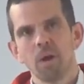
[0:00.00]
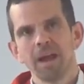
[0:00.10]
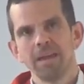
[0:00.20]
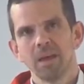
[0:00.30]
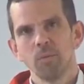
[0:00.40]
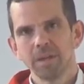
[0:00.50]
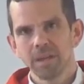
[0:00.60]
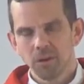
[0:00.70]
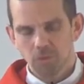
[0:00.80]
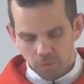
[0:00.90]
way that we
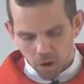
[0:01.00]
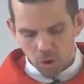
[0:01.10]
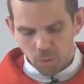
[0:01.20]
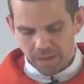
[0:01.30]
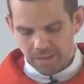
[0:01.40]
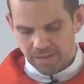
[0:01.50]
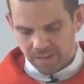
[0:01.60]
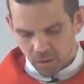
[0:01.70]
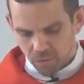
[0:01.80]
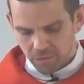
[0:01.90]
can grow in
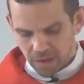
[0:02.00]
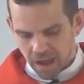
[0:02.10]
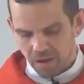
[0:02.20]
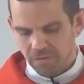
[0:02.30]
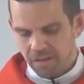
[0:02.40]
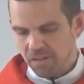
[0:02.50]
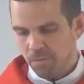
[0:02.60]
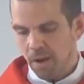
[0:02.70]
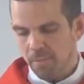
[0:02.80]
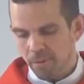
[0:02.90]
self-love is
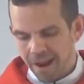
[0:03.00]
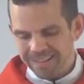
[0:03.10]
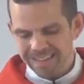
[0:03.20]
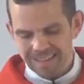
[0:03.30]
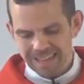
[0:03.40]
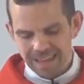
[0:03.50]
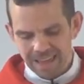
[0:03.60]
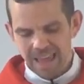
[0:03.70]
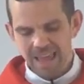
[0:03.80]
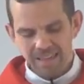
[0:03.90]
by
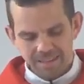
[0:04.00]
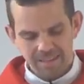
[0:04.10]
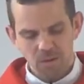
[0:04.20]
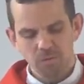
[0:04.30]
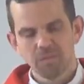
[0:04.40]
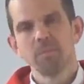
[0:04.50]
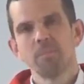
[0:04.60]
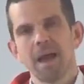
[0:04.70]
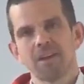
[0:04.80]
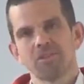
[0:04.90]
practicing
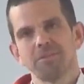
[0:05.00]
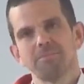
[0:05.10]
self-compassion.